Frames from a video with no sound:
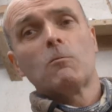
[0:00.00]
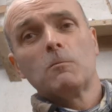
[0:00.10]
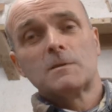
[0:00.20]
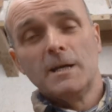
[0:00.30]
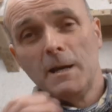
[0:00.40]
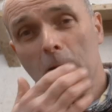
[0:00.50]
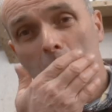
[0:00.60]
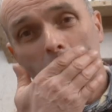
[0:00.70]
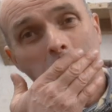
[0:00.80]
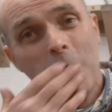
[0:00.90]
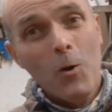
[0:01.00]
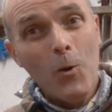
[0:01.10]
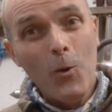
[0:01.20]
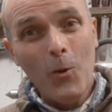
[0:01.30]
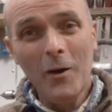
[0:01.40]
See?
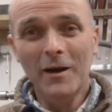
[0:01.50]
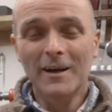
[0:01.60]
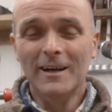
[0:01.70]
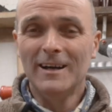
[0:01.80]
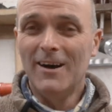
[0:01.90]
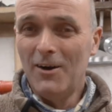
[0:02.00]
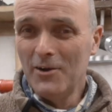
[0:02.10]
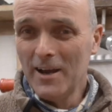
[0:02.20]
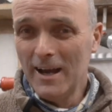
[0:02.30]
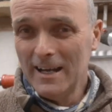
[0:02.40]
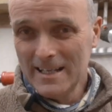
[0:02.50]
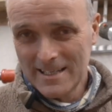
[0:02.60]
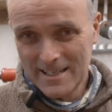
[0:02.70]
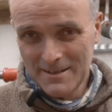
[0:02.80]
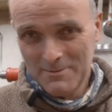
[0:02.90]
Oh yeah,
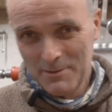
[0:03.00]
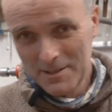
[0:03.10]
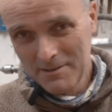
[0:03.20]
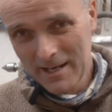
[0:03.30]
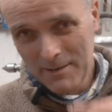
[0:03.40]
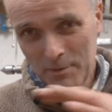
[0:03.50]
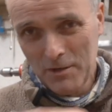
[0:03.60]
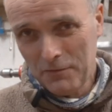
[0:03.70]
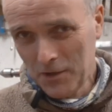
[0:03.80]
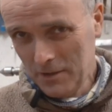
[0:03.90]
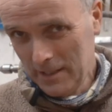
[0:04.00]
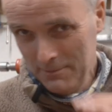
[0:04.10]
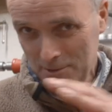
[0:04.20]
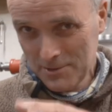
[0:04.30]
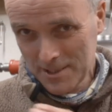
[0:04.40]
when you get a bit of food, he
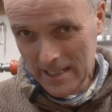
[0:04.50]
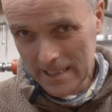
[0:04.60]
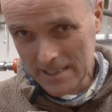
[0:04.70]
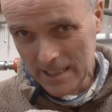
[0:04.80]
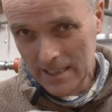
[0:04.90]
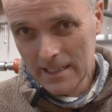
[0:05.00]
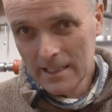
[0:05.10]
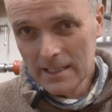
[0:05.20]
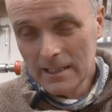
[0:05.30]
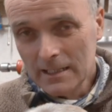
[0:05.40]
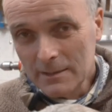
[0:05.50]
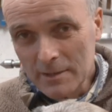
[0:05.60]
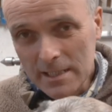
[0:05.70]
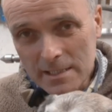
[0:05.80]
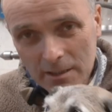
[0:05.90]
will snatch it. If
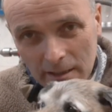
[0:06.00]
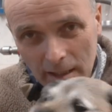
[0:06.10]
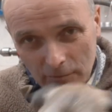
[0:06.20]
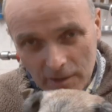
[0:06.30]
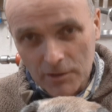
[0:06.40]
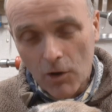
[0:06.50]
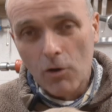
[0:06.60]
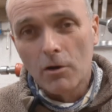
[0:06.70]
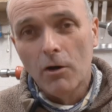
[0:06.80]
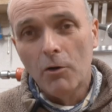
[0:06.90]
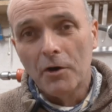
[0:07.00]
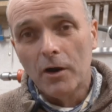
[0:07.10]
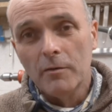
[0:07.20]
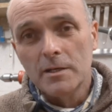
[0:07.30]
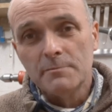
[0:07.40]
it is a good, lovely dog. Hold on,
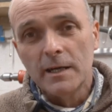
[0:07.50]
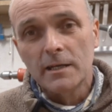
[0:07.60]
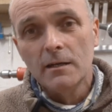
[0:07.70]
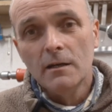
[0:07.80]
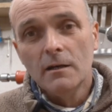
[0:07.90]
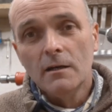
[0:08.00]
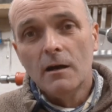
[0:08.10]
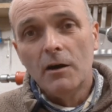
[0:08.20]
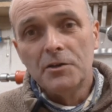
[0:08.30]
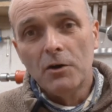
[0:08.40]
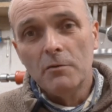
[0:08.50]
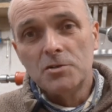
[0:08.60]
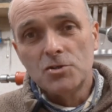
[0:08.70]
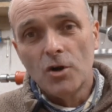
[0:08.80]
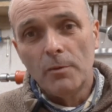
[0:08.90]
let me just make. I don't want
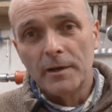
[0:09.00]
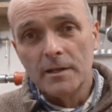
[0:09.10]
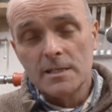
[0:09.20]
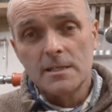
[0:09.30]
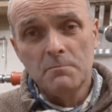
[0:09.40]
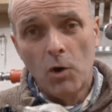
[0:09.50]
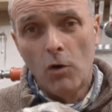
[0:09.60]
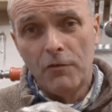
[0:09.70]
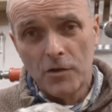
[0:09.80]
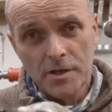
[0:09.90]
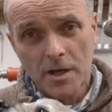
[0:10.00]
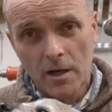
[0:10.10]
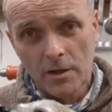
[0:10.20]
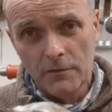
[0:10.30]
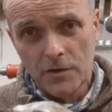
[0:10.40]
him to drop it. This is more for the
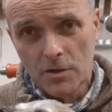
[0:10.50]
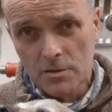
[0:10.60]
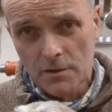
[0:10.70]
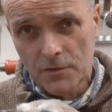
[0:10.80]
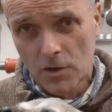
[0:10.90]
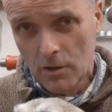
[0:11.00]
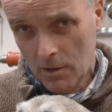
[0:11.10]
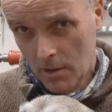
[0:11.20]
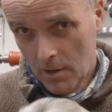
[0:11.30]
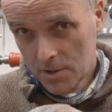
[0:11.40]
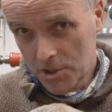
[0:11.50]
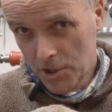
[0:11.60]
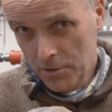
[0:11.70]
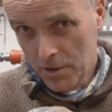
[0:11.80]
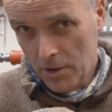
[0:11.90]
younger viewers. I've got
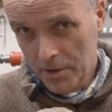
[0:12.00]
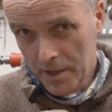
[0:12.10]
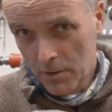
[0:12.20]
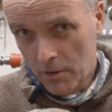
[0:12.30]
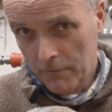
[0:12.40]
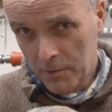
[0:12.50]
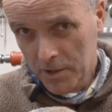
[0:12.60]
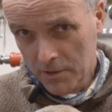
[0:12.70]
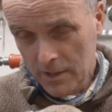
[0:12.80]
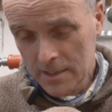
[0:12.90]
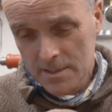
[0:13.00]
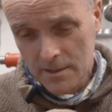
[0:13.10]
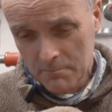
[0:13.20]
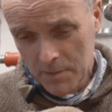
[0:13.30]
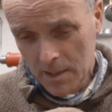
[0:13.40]
two that I know of, my
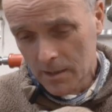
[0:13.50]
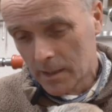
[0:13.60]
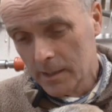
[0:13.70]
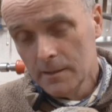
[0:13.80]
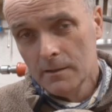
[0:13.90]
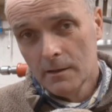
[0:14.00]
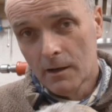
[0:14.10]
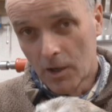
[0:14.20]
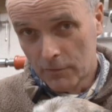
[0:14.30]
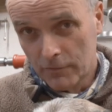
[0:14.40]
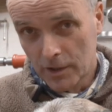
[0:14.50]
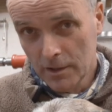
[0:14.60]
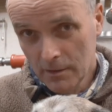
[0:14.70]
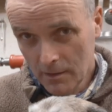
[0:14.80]
grandson Marley, hopefully,